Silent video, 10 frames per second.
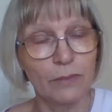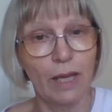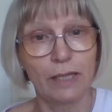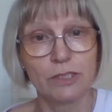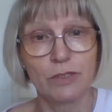
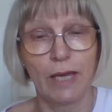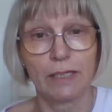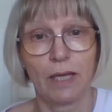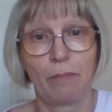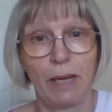And
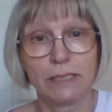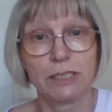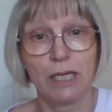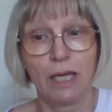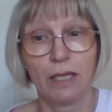then
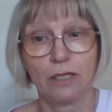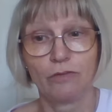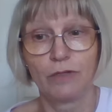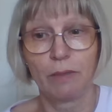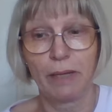Amanda,
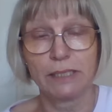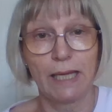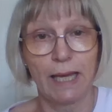lovely Amanda,